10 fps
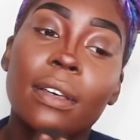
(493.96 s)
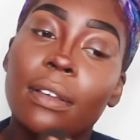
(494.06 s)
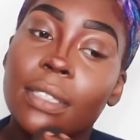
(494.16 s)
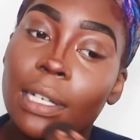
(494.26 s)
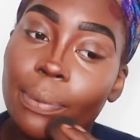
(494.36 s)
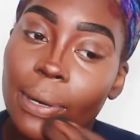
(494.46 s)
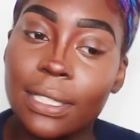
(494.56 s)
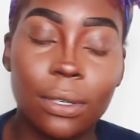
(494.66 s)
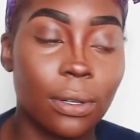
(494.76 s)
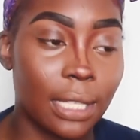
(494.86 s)
Just gonna
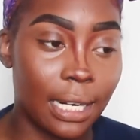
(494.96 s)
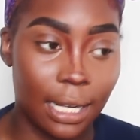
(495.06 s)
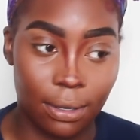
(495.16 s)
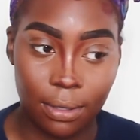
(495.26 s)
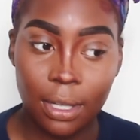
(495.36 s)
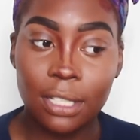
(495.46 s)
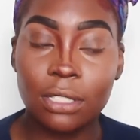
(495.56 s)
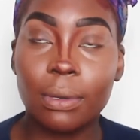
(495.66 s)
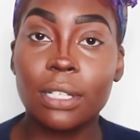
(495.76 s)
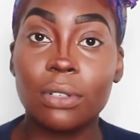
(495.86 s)
press all that out.
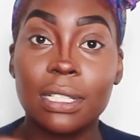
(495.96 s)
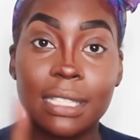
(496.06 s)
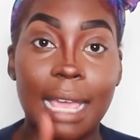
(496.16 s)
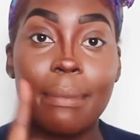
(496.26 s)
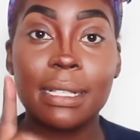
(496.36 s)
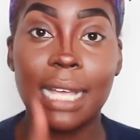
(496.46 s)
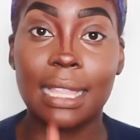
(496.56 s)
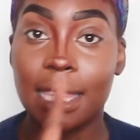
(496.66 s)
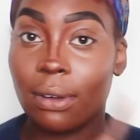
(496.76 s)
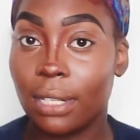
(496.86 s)
So we're gonna do the same
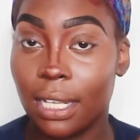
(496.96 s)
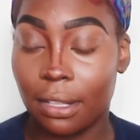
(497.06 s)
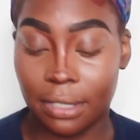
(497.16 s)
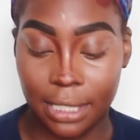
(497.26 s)
exact thing on the other